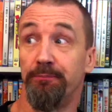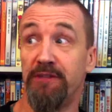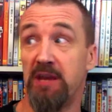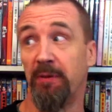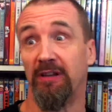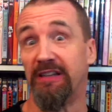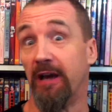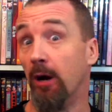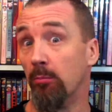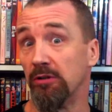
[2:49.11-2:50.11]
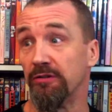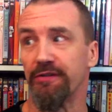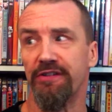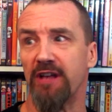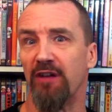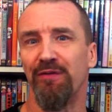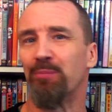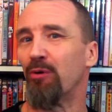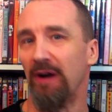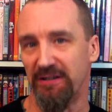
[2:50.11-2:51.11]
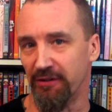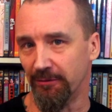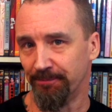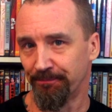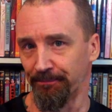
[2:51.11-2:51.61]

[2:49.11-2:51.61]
typically humble self-appraisal.